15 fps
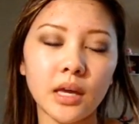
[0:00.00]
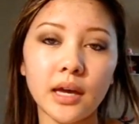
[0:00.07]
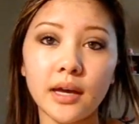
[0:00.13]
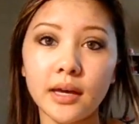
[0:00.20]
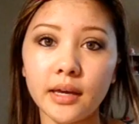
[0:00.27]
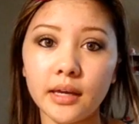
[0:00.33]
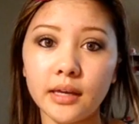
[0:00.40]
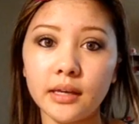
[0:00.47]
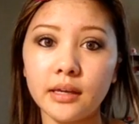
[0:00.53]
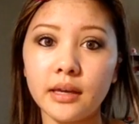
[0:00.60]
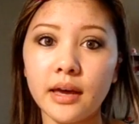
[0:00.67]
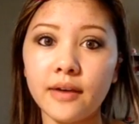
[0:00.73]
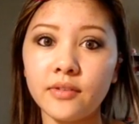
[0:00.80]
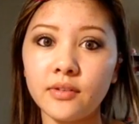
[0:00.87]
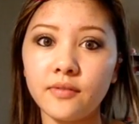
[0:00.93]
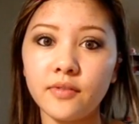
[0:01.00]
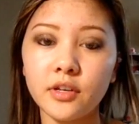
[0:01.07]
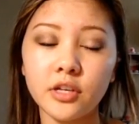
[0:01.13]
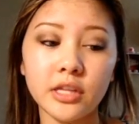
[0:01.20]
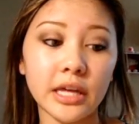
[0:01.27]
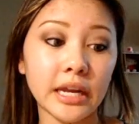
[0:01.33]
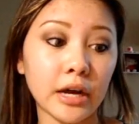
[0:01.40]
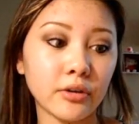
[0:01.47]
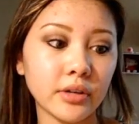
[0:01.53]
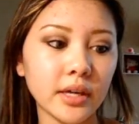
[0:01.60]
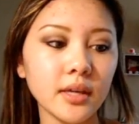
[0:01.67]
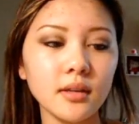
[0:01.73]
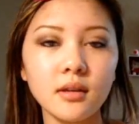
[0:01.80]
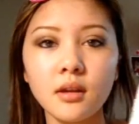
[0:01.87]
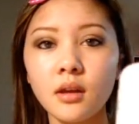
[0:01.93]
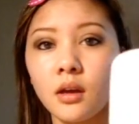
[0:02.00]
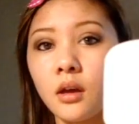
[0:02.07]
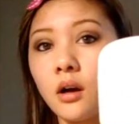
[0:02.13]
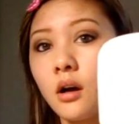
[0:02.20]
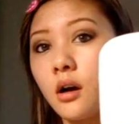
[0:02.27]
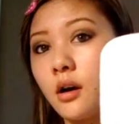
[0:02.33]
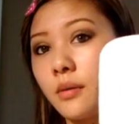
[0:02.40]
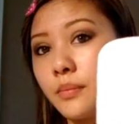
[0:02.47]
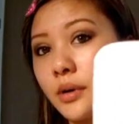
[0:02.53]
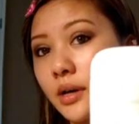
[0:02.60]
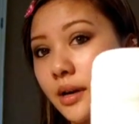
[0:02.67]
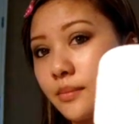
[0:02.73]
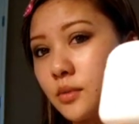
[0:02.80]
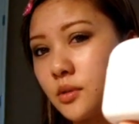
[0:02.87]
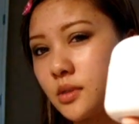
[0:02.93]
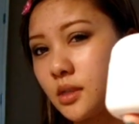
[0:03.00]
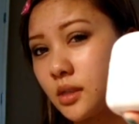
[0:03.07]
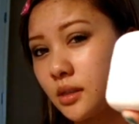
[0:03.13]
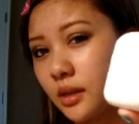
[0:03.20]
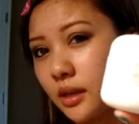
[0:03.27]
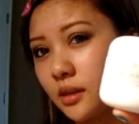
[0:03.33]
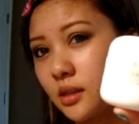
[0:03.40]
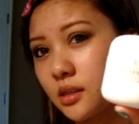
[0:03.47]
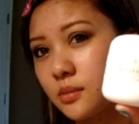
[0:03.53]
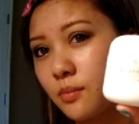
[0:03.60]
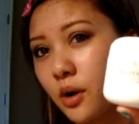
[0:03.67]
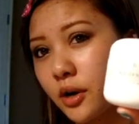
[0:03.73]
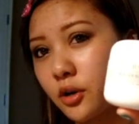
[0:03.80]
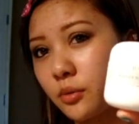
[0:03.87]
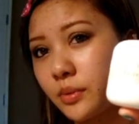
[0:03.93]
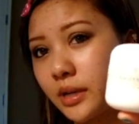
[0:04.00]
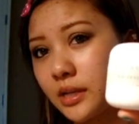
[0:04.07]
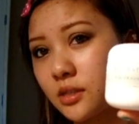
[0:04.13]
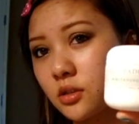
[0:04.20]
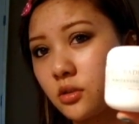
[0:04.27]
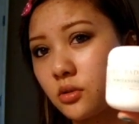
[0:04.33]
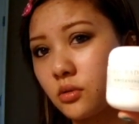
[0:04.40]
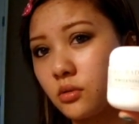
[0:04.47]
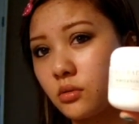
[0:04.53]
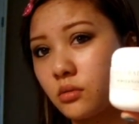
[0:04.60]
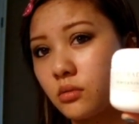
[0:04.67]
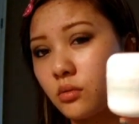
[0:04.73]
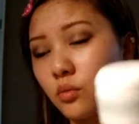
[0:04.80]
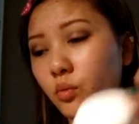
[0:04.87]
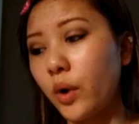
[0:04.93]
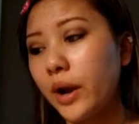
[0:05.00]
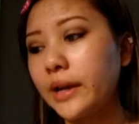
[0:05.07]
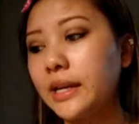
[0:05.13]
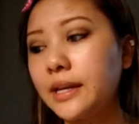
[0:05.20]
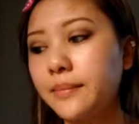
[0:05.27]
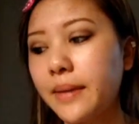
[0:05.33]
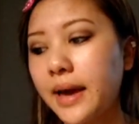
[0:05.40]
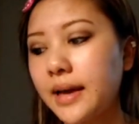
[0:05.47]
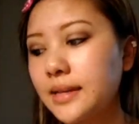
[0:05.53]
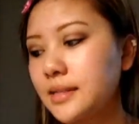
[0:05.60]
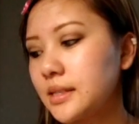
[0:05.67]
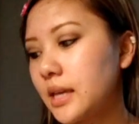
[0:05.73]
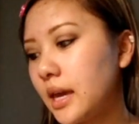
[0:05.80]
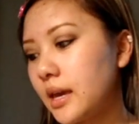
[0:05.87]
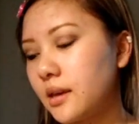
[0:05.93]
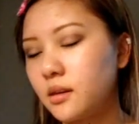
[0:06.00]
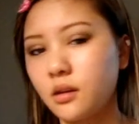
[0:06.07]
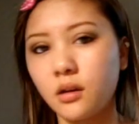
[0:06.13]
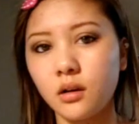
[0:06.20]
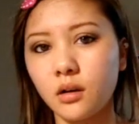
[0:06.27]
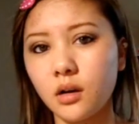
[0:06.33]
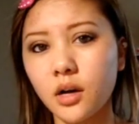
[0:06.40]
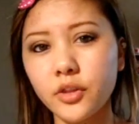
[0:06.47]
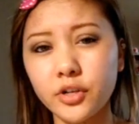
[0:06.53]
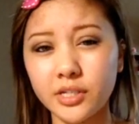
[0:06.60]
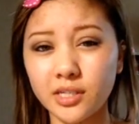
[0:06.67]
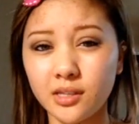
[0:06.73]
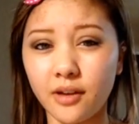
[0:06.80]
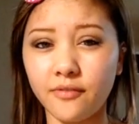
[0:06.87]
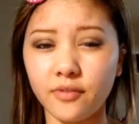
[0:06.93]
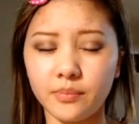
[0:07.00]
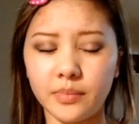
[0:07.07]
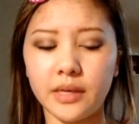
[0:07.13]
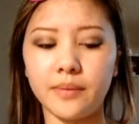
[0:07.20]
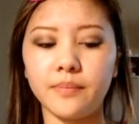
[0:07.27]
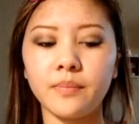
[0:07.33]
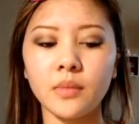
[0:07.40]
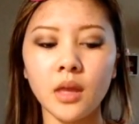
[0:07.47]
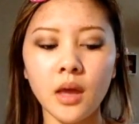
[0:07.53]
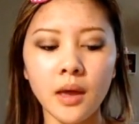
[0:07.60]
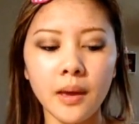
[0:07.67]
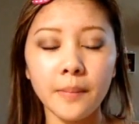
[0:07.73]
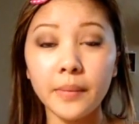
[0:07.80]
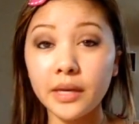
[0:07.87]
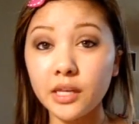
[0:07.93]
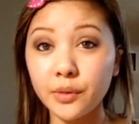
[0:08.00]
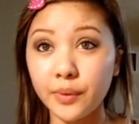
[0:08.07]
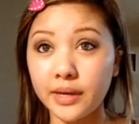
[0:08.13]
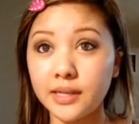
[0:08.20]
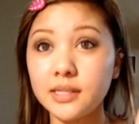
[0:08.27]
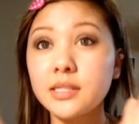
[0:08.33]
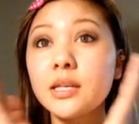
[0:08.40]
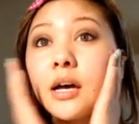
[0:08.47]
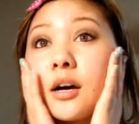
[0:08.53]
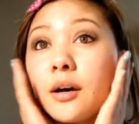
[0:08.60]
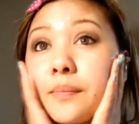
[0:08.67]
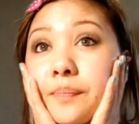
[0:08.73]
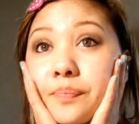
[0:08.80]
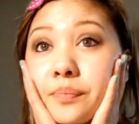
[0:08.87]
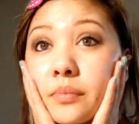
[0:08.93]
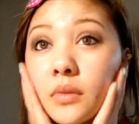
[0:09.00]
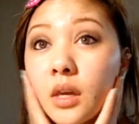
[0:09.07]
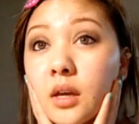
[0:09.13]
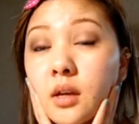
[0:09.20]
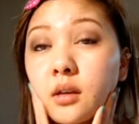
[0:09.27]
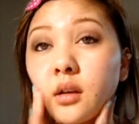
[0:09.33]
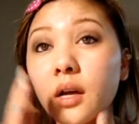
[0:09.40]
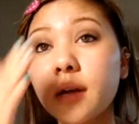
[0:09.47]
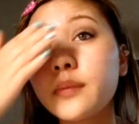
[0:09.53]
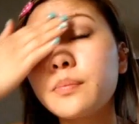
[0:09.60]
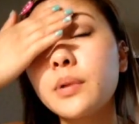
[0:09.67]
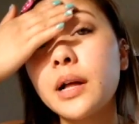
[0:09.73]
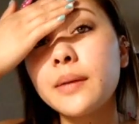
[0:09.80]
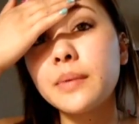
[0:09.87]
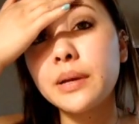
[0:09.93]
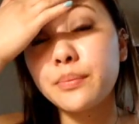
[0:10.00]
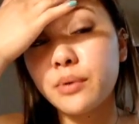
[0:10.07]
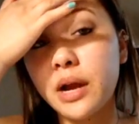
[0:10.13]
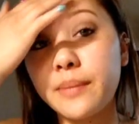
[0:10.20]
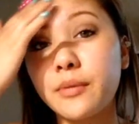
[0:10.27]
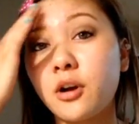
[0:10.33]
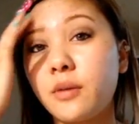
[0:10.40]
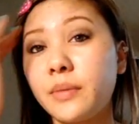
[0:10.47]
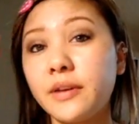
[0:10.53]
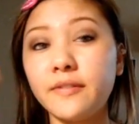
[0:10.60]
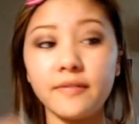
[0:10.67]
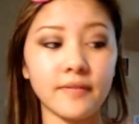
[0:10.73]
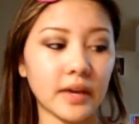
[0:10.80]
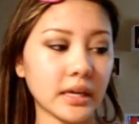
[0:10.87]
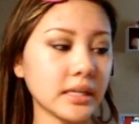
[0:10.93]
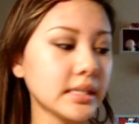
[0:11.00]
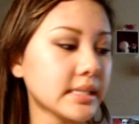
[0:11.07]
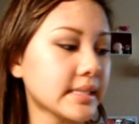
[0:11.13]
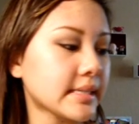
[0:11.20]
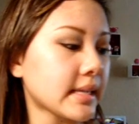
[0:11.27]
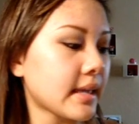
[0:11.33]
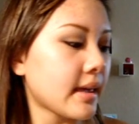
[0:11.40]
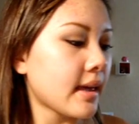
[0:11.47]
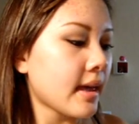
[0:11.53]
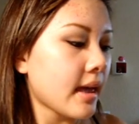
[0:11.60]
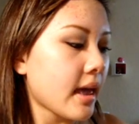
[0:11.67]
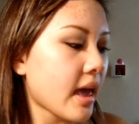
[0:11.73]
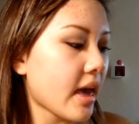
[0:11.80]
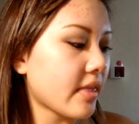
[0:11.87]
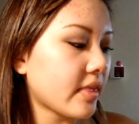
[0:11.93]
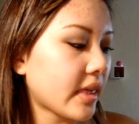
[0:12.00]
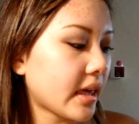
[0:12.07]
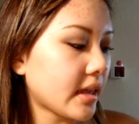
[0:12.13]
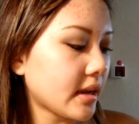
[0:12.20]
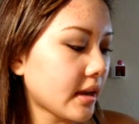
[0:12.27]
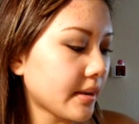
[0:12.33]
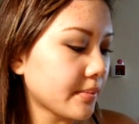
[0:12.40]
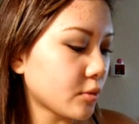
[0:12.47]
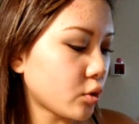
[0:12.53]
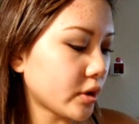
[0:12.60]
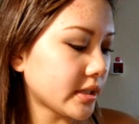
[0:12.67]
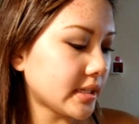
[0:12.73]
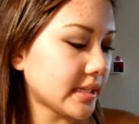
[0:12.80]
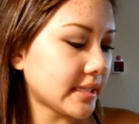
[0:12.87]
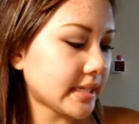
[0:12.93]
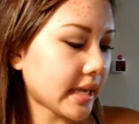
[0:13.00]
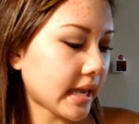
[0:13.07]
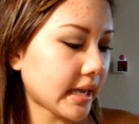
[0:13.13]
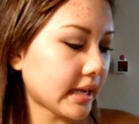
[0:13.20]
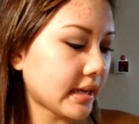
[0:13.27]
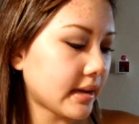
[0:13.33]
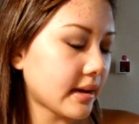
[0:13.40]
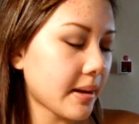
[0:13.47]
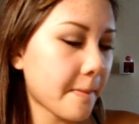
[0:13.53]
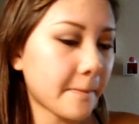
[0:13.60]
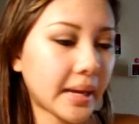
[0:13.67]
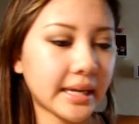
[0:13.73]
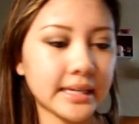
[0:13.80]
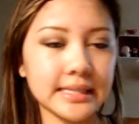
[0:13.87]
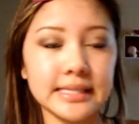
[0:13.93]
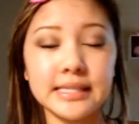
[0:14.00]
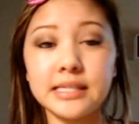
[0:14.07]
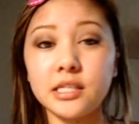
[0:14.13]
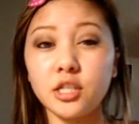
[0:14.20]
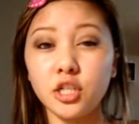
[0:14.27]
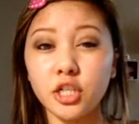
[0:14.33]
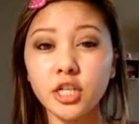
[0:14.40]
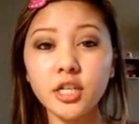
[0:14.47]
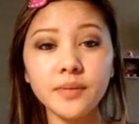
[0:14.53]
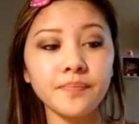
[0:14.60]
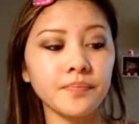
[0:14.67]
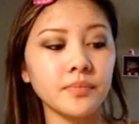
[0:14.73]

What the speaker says: I haven't figured that out yet. But I'm using like this Mario Badescu whitening mask and other stuff from them. But anyways, I apply my primer on my face, and then I'm going to take my concealer.